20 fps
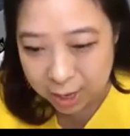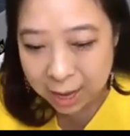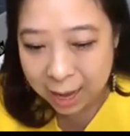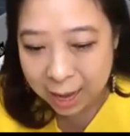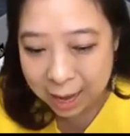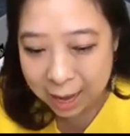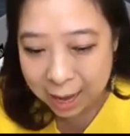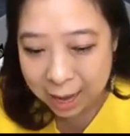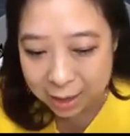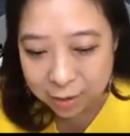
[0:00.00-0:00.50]

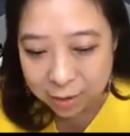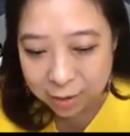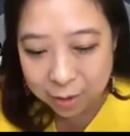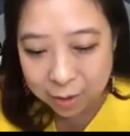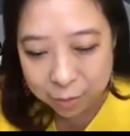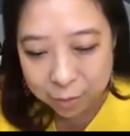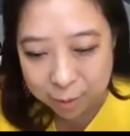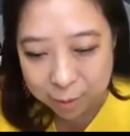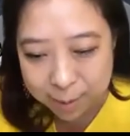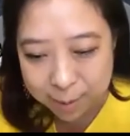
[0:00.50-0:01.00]
And
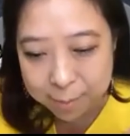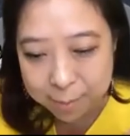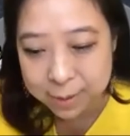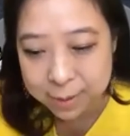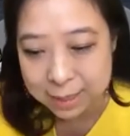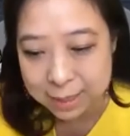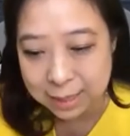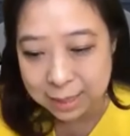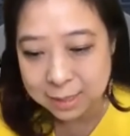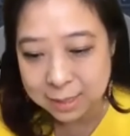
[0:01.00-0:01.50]
remember
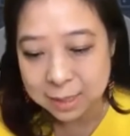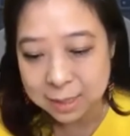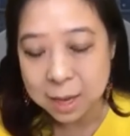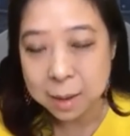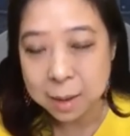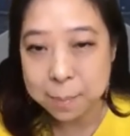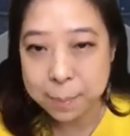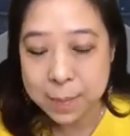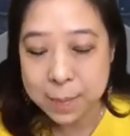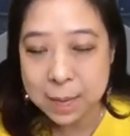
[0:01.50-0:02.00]
this,
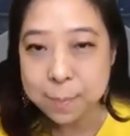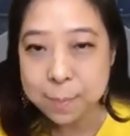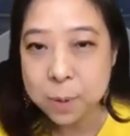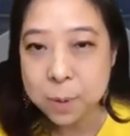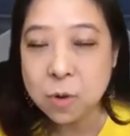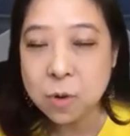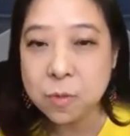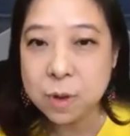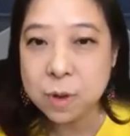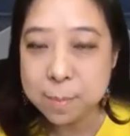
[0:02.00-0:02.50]
people
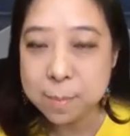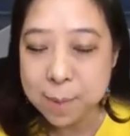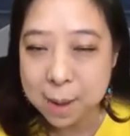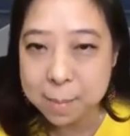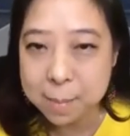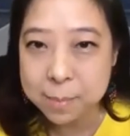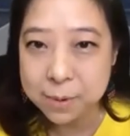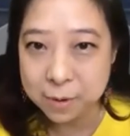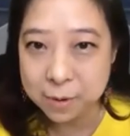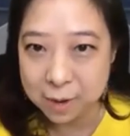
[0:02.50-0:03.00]

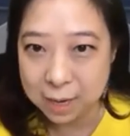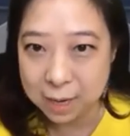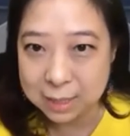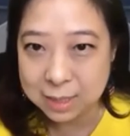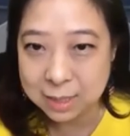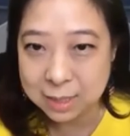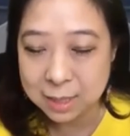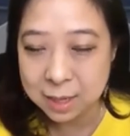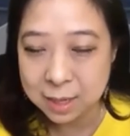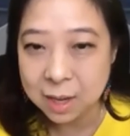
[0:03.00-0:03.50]
remember us
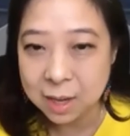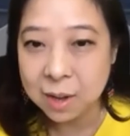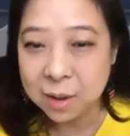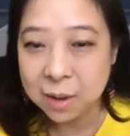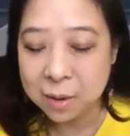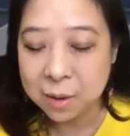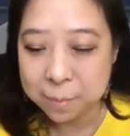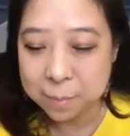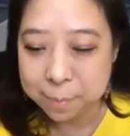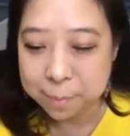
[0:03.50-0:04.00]

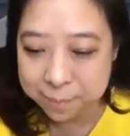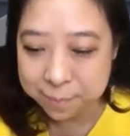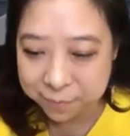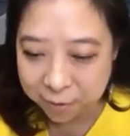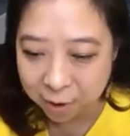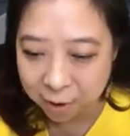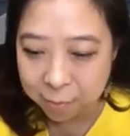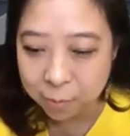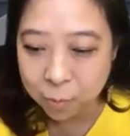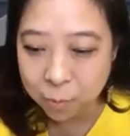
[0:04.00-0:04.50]

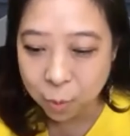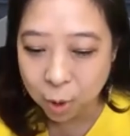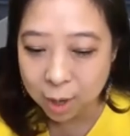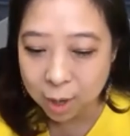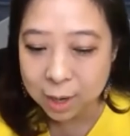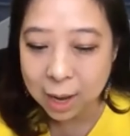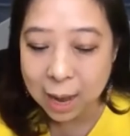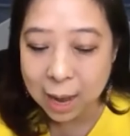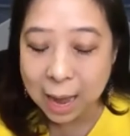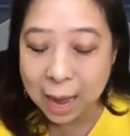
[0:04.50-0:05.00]
from
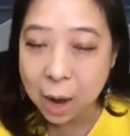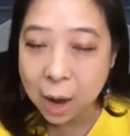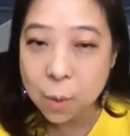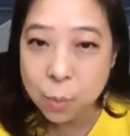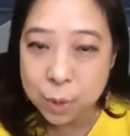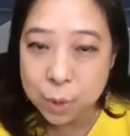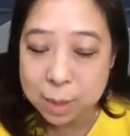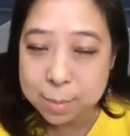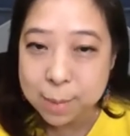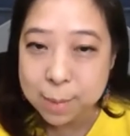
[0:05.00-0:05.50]
how
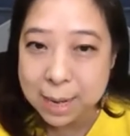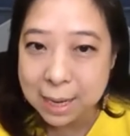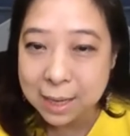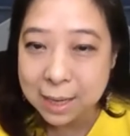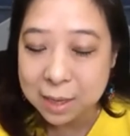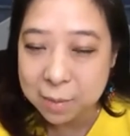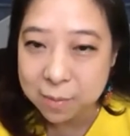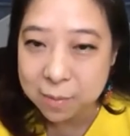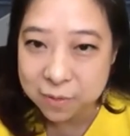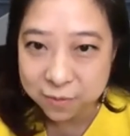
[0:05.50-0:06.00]
we make
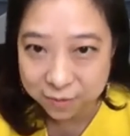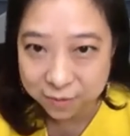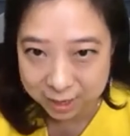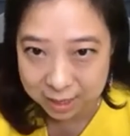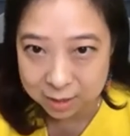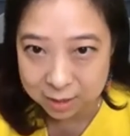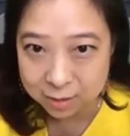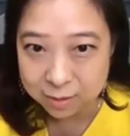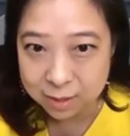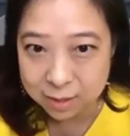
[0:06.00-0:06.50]
them
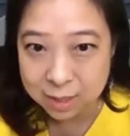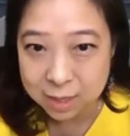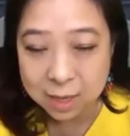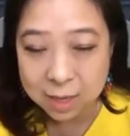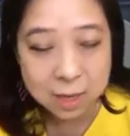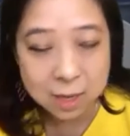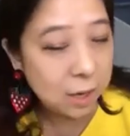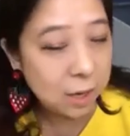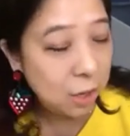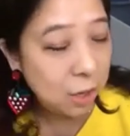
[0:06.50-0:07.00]
feel,
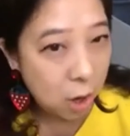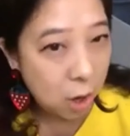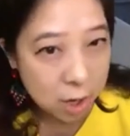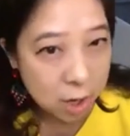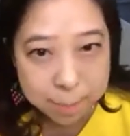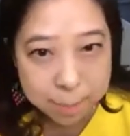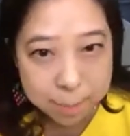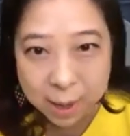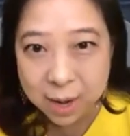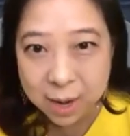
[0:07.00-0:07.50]
not
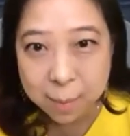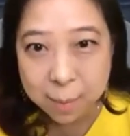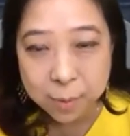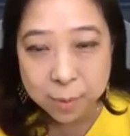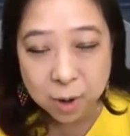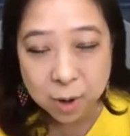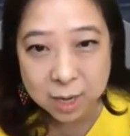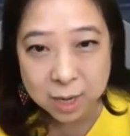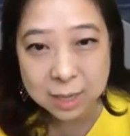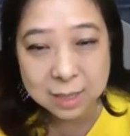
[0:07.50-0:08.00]
about our
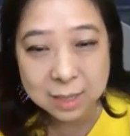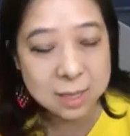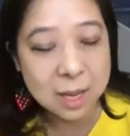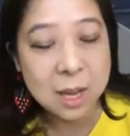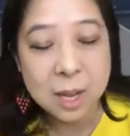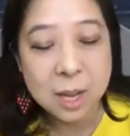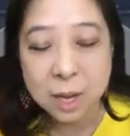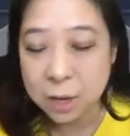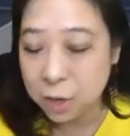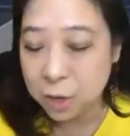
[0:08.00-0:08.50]
products,
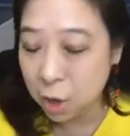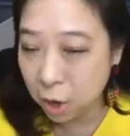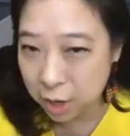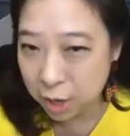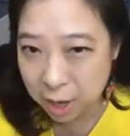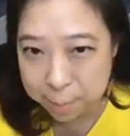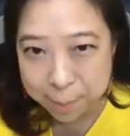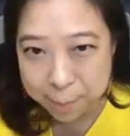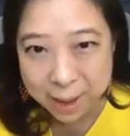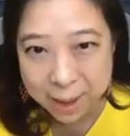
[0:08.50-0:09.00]
not
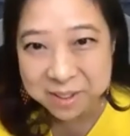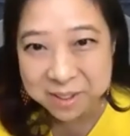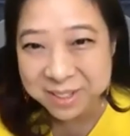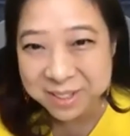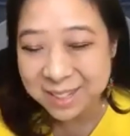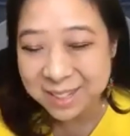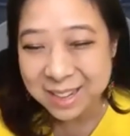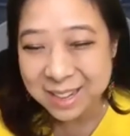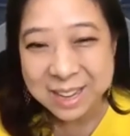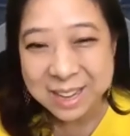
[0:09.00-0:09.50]
about
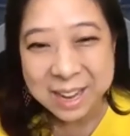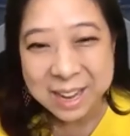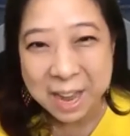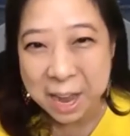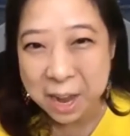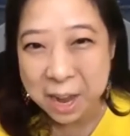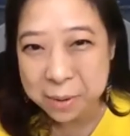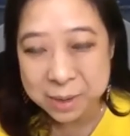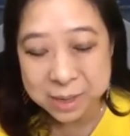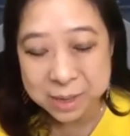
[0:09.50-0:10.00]

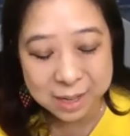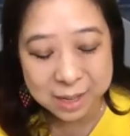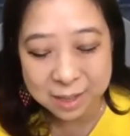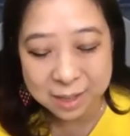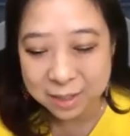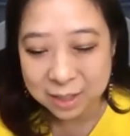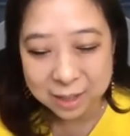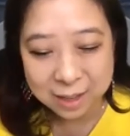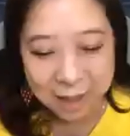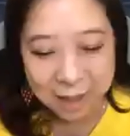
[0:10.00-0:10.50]

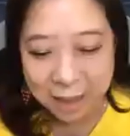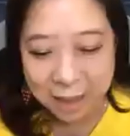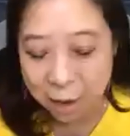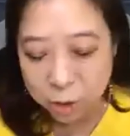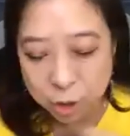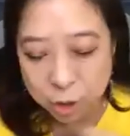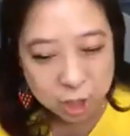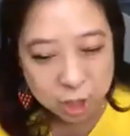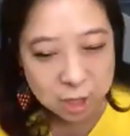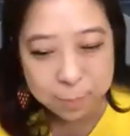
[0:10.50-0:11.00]
how
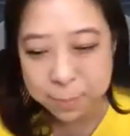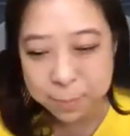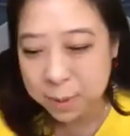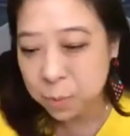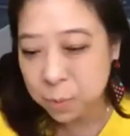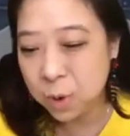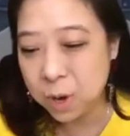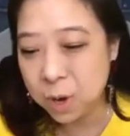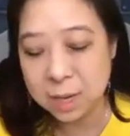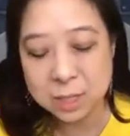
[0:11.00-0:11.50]
cheap it
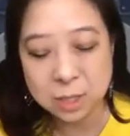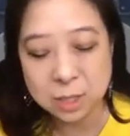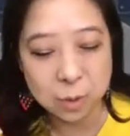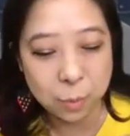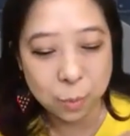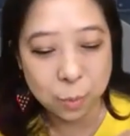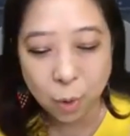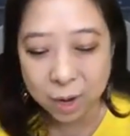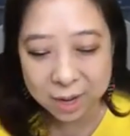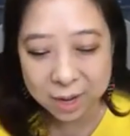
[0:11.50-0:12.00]
was or
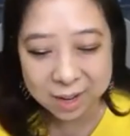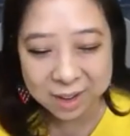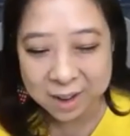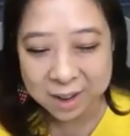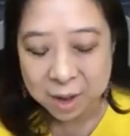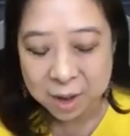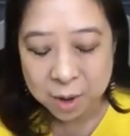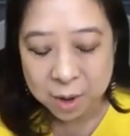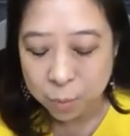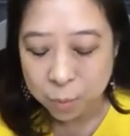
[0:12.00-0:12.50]
what
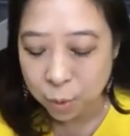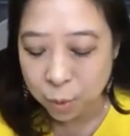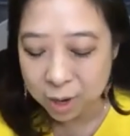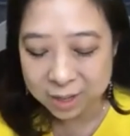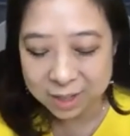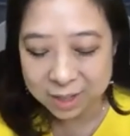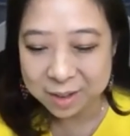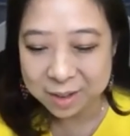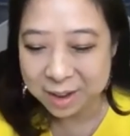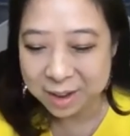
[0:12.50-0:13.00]

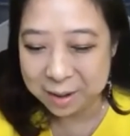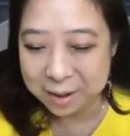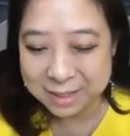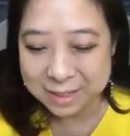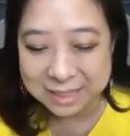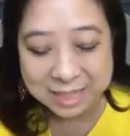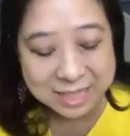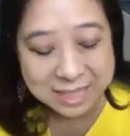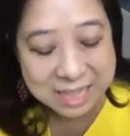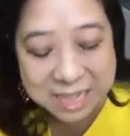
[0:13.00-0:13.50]
the
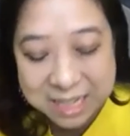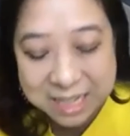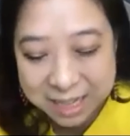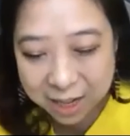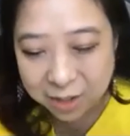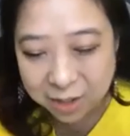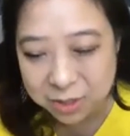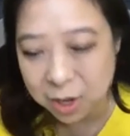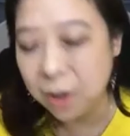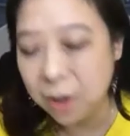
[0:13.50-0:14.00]

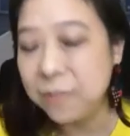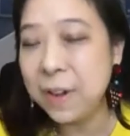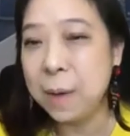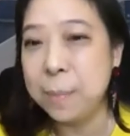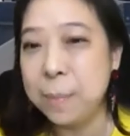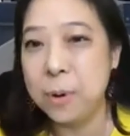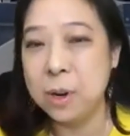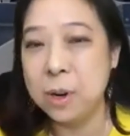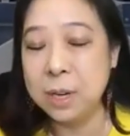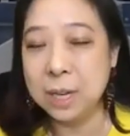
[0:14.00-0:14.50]
details of our
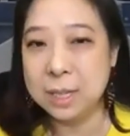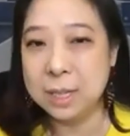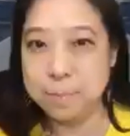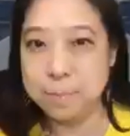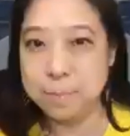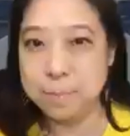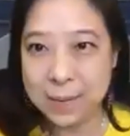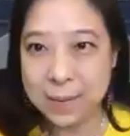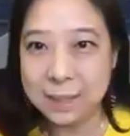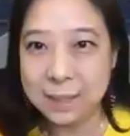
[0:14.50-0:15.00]
products,
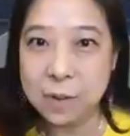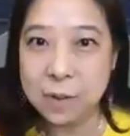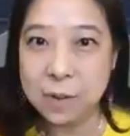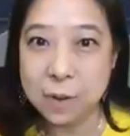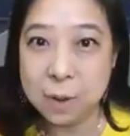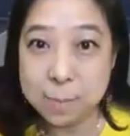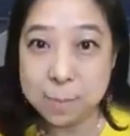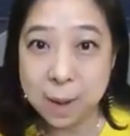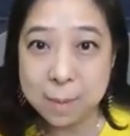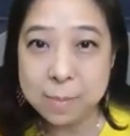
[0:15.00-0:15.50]
but they
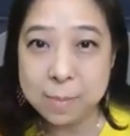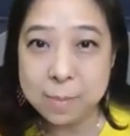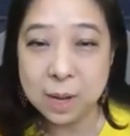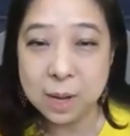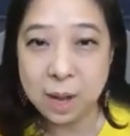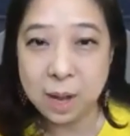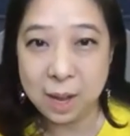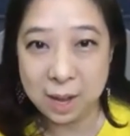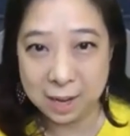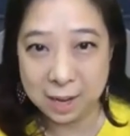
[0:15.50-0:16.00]
remember
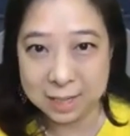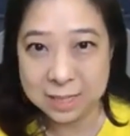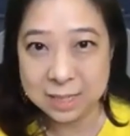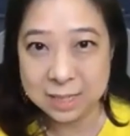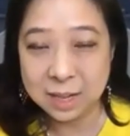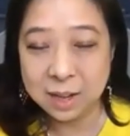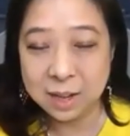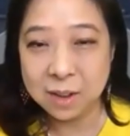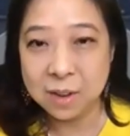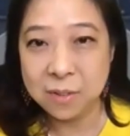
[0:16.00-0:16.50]
us
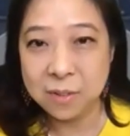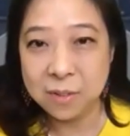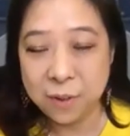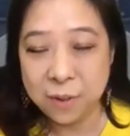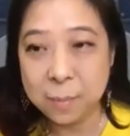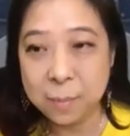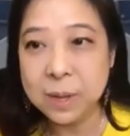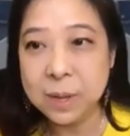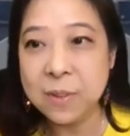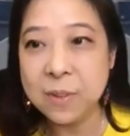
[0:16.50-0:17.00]
from
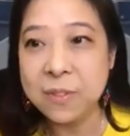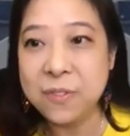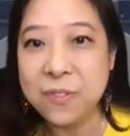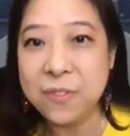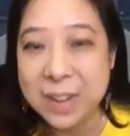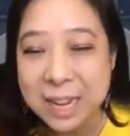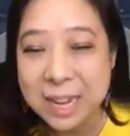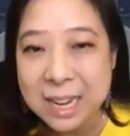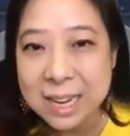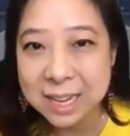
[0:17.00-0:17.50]
the
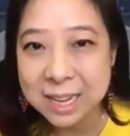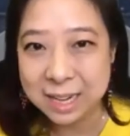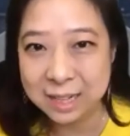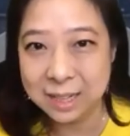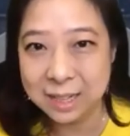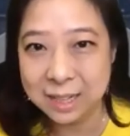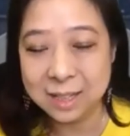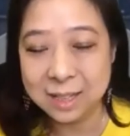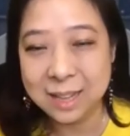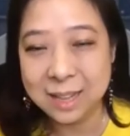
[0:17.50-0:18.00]
feeling
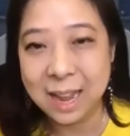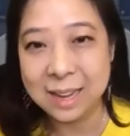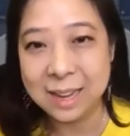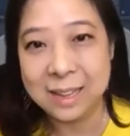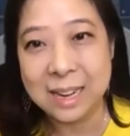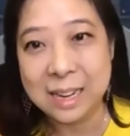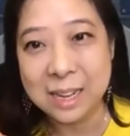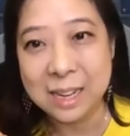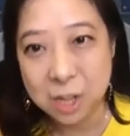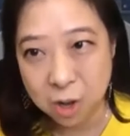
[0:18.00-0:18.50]
that they
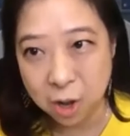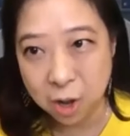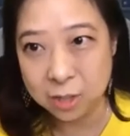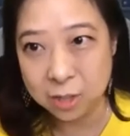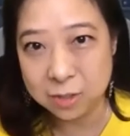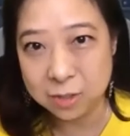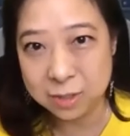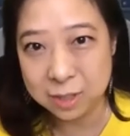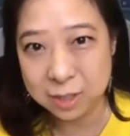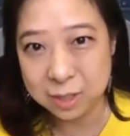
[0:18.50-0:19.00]
got,
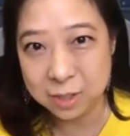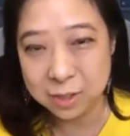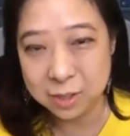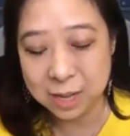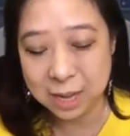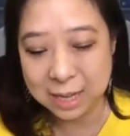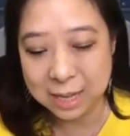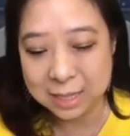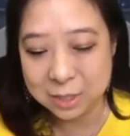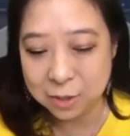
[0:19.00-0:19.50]
okay?
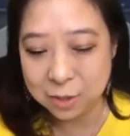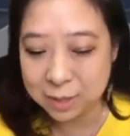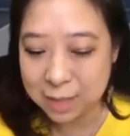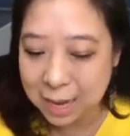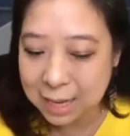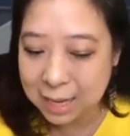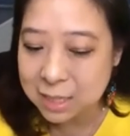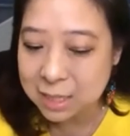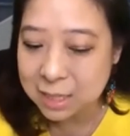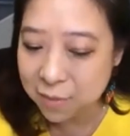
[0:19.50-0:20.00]
So
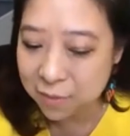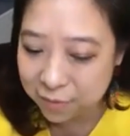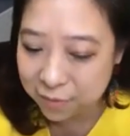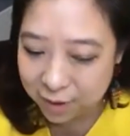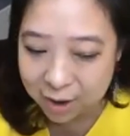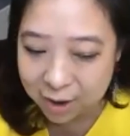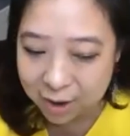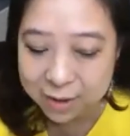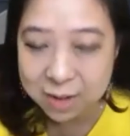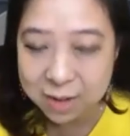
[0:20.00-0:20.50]
that's a
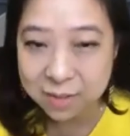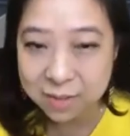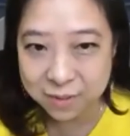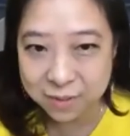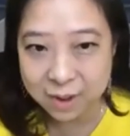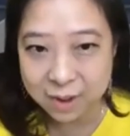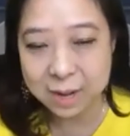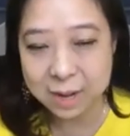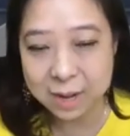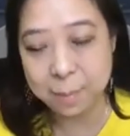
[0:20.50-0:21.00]
very,
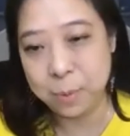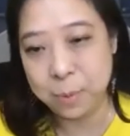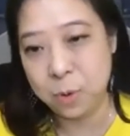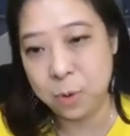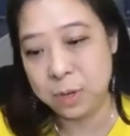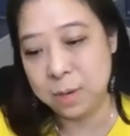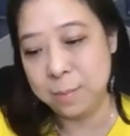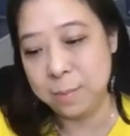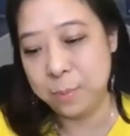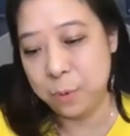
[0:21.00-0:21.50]
very
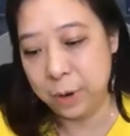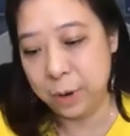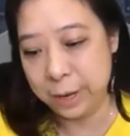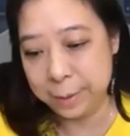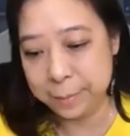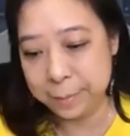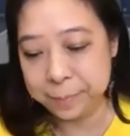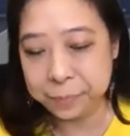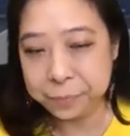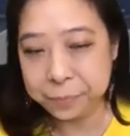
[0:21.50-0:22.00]
important point.
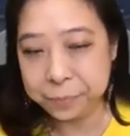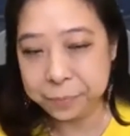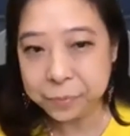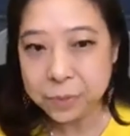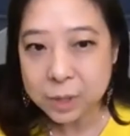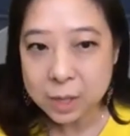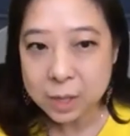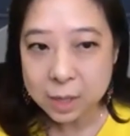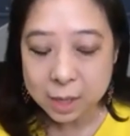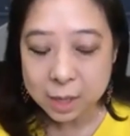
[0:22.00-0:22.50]

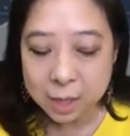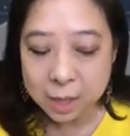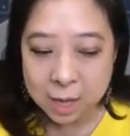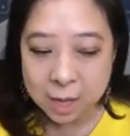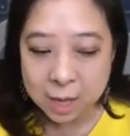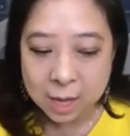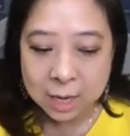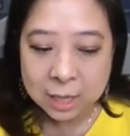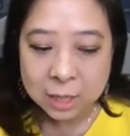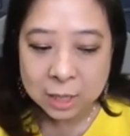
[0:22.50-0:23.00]

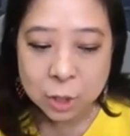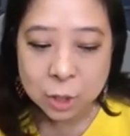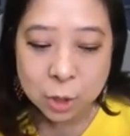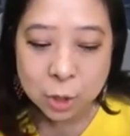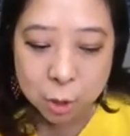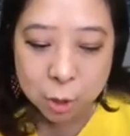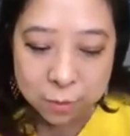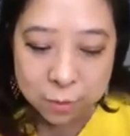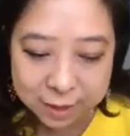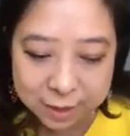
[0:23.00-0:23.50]
So
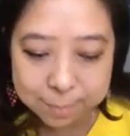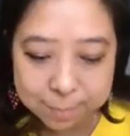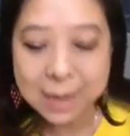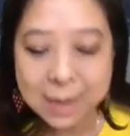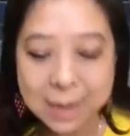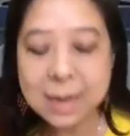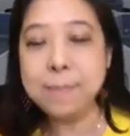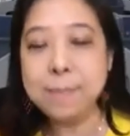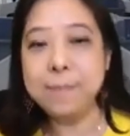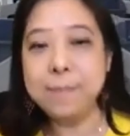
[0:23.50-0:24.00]
COVID, many